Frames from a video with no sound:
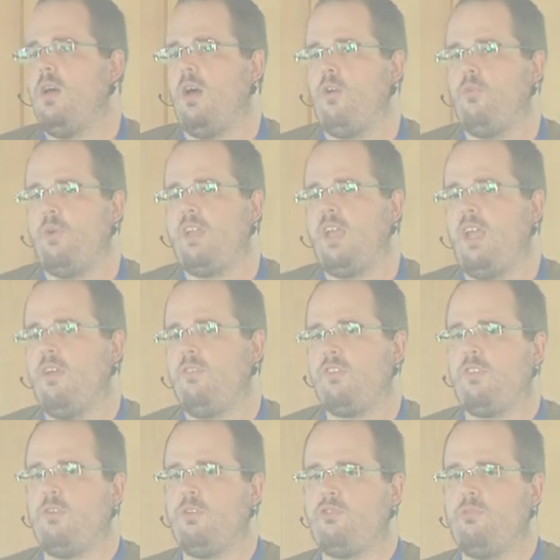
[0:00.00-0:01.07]
already have
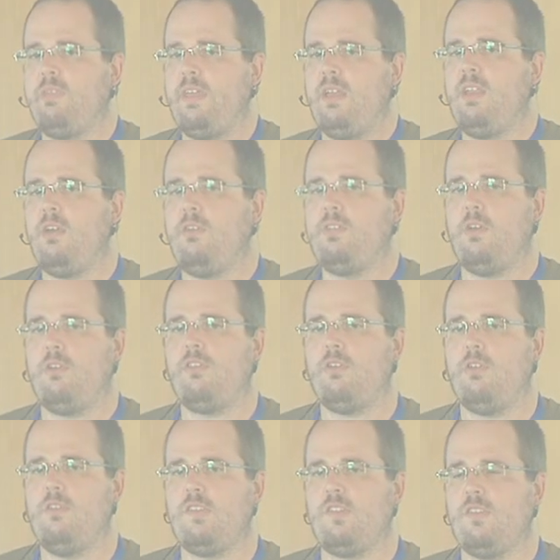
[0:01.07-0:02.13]
storage with any of those
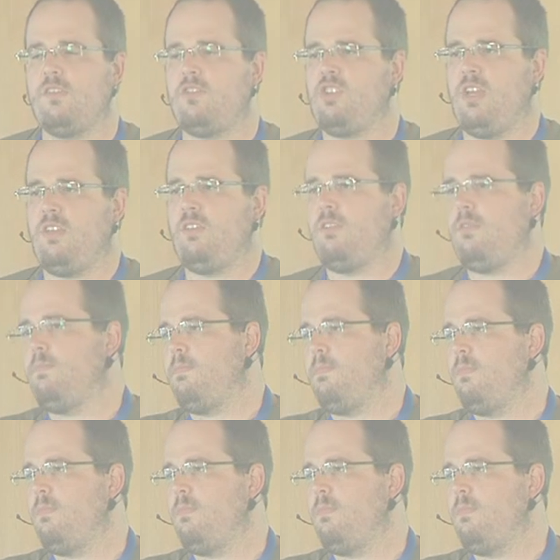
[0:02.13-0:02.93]
services, just